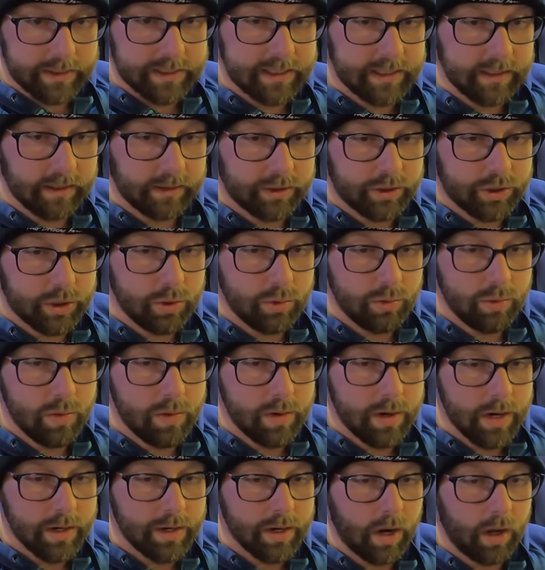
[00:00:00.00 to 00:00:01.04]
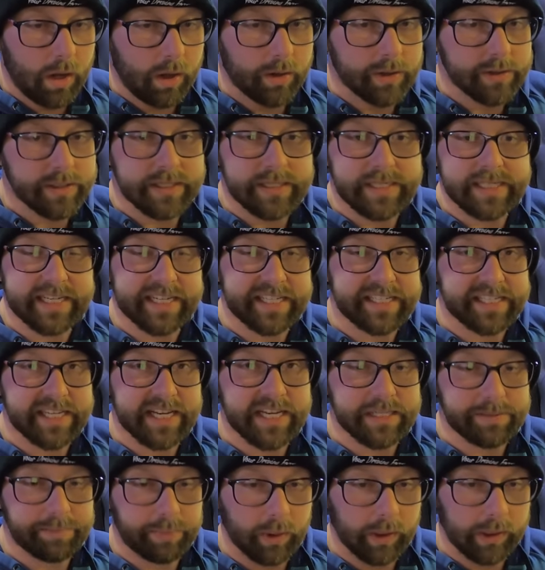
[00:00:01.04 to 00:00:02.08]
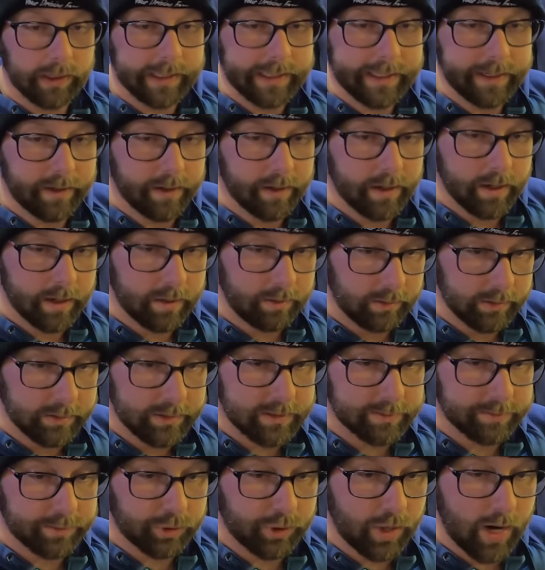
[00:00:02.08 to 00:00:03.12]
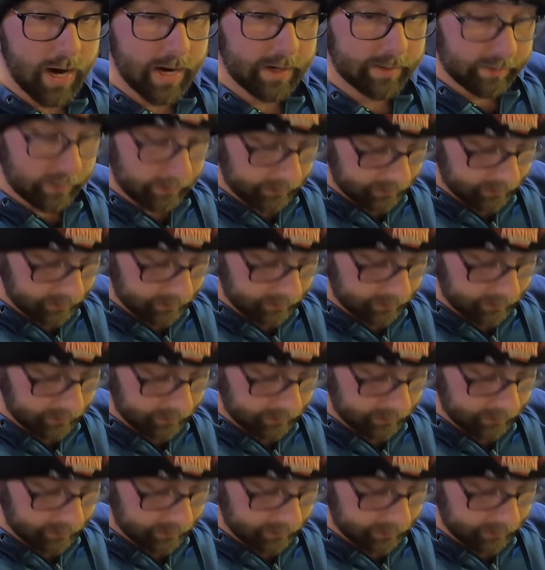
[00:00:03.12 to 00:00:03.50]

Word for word: is still $2.06 per liter. Let's subtract